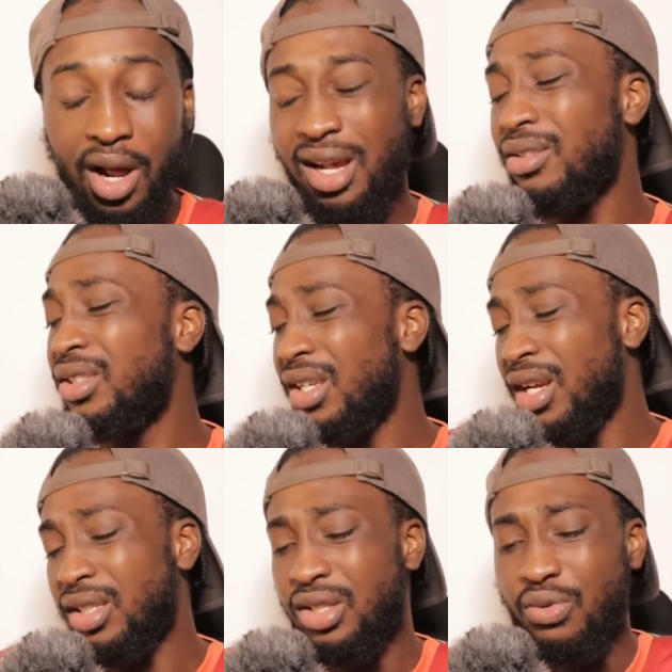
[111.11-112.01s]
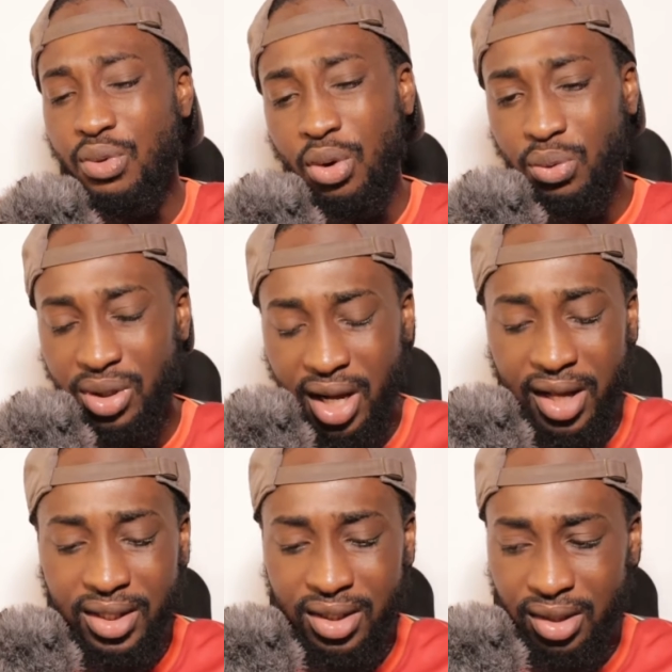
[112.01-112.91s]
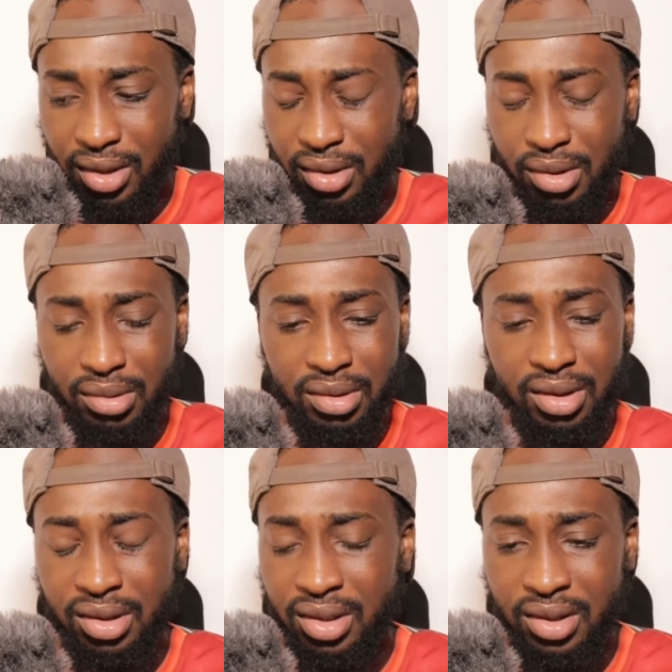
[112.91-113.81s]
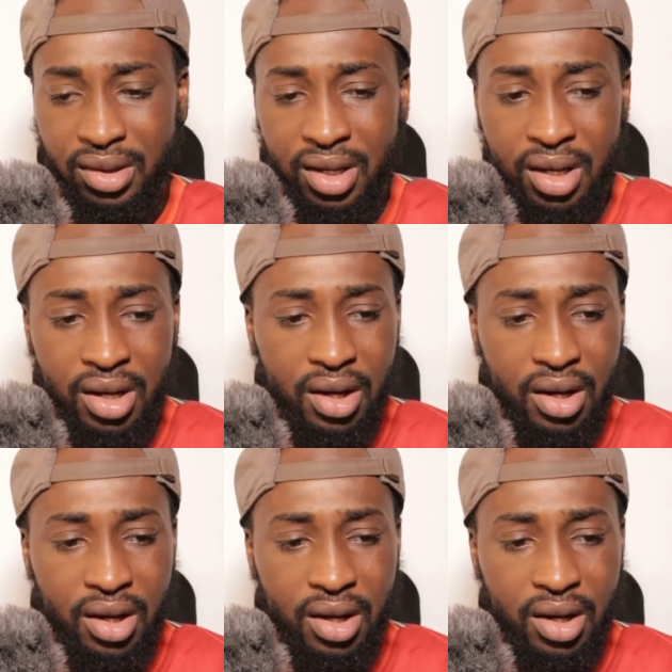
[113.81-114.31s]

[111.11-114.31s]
And I don't see anything wrong with that, you know. It's